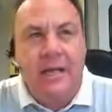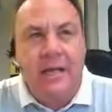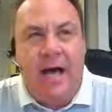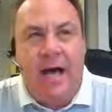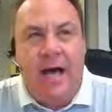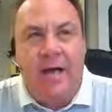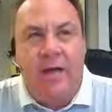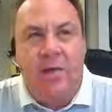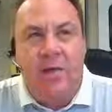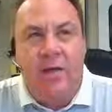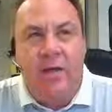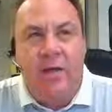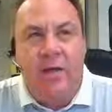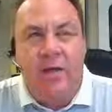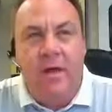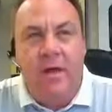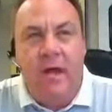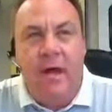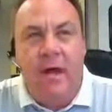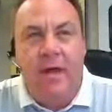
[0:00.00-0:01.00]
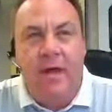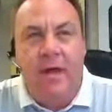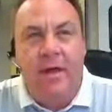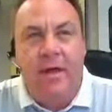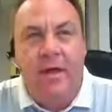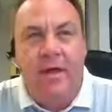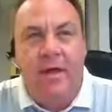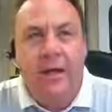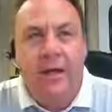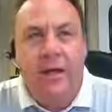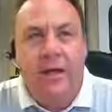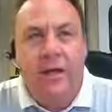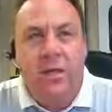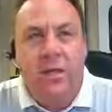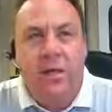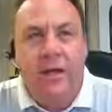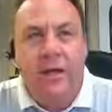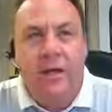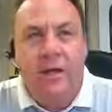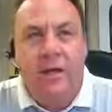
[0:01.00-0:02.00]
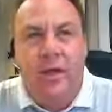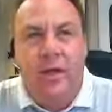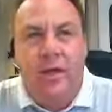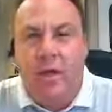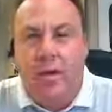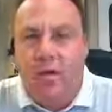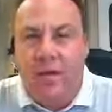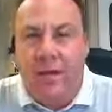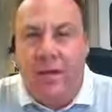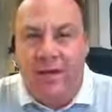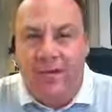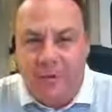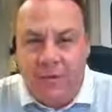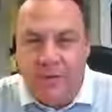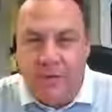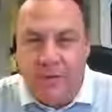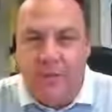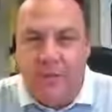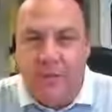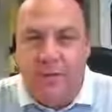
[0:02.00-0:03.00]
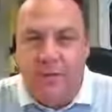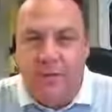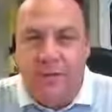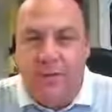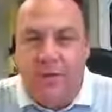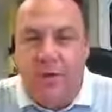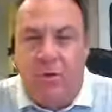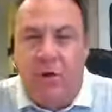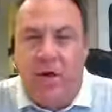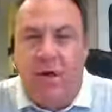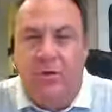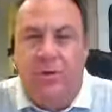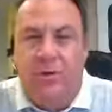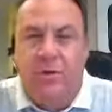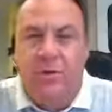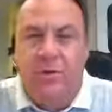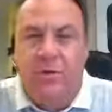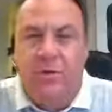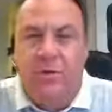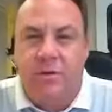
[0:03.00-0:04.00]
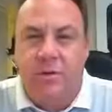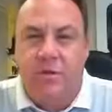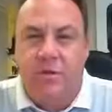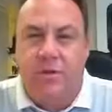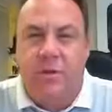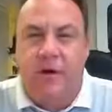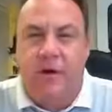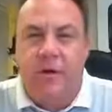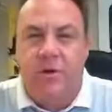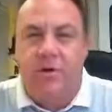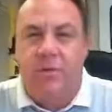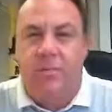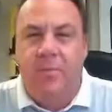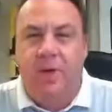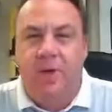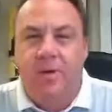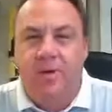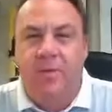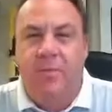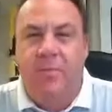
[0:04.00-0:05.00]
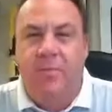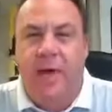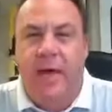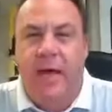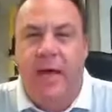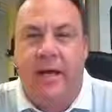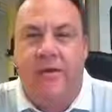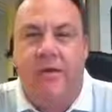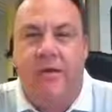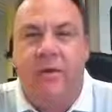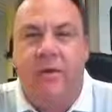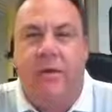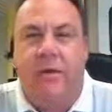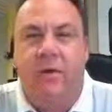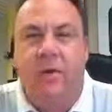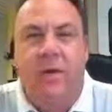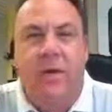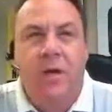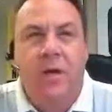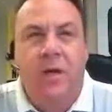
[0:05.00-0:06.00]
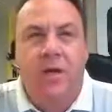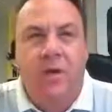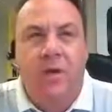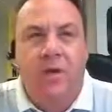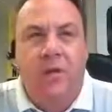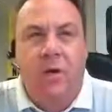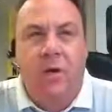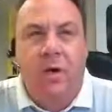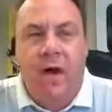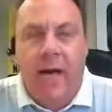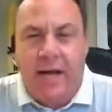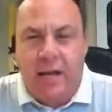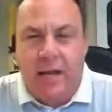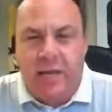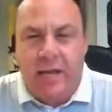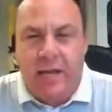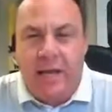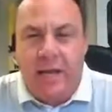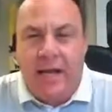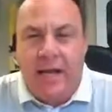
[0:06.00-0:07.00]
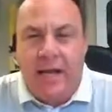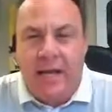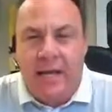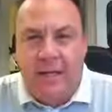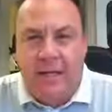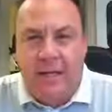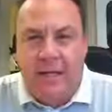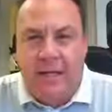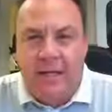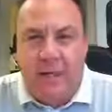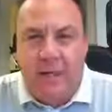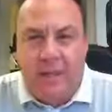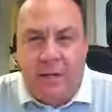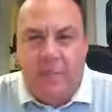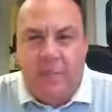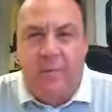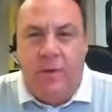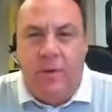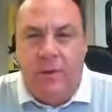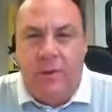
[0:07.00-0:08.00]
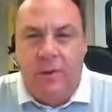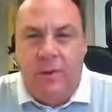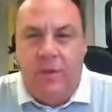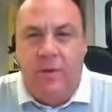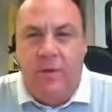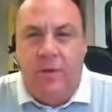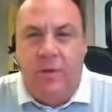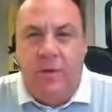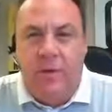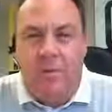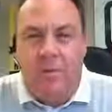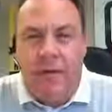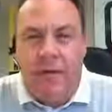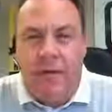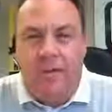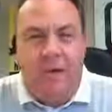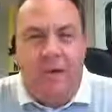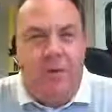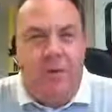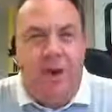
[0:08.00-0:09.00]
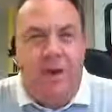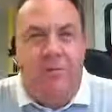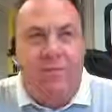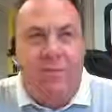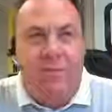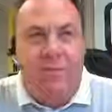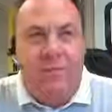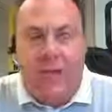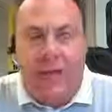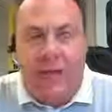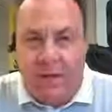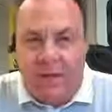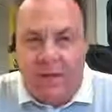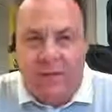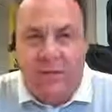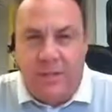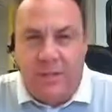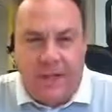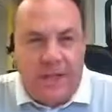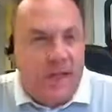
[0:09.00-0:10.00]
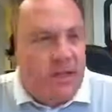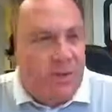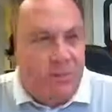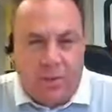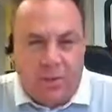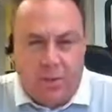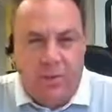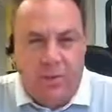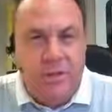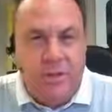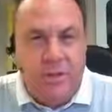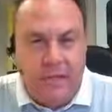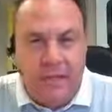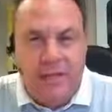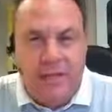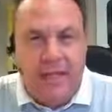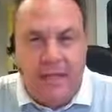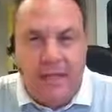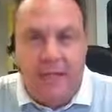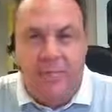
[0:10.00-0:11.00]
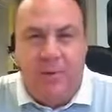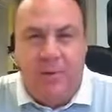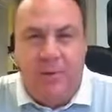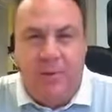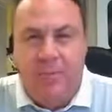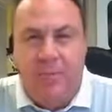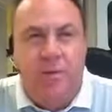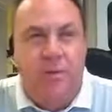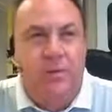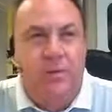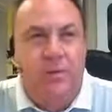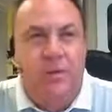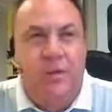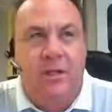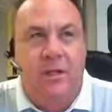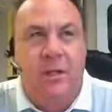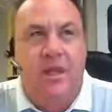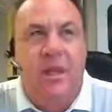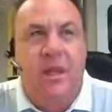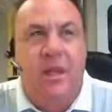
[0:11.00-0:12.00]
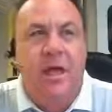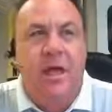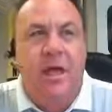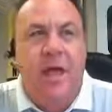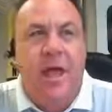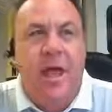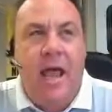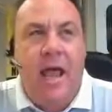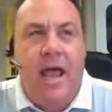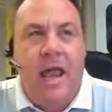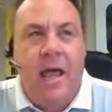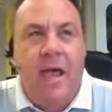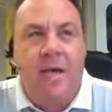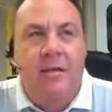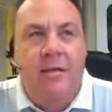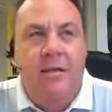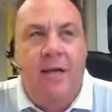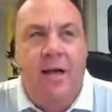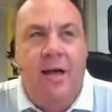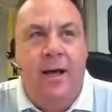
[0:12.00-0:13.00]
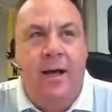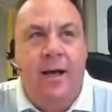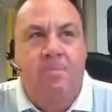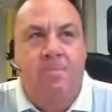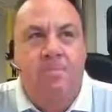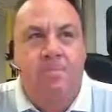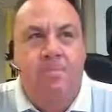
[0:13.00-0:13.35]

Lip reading: He died with no life insurance, no health insurance, and $100 in the bank. So I understand when you make that reference, I understand it personally, deeply personally. And